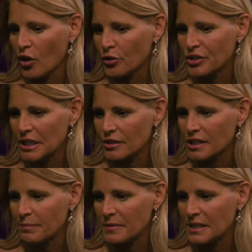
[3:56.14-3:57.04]
all those
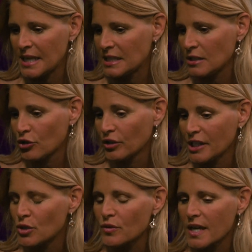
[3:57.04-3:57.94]
years since
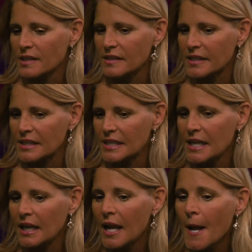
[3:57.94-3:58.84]
early
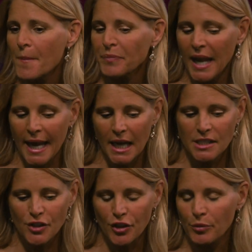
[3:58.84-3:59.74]
2016.
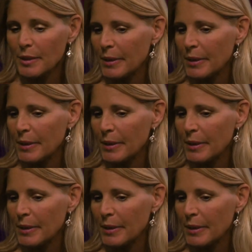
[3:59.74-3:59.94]
And the three